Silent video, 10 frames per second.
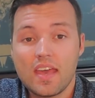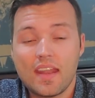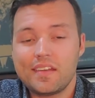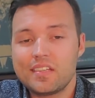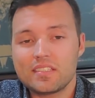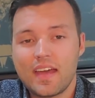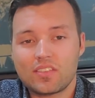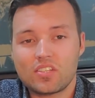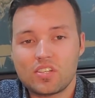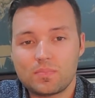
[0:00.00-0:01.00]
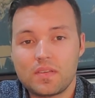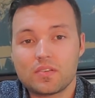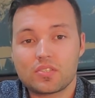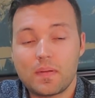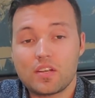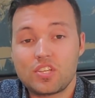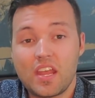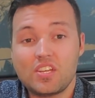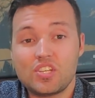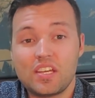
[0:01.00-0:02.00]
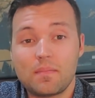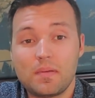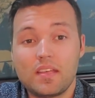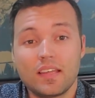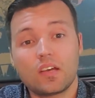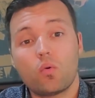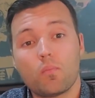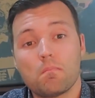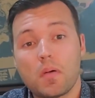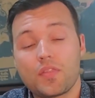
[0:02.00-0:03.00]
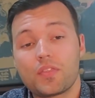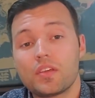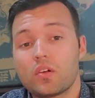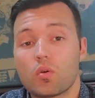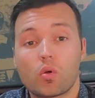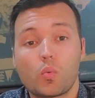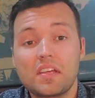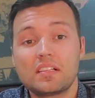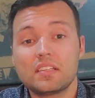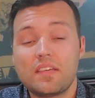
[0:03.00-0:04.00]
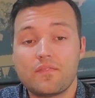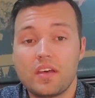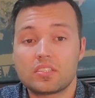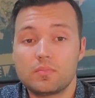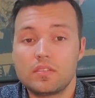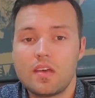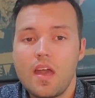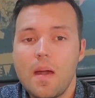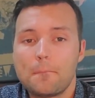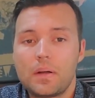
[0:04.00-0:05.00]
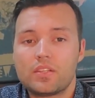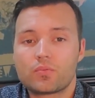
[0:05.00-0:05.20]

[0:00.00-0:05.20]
And it doesn't have to just be your spare change. It can be like a monthly or weekly investment, but it's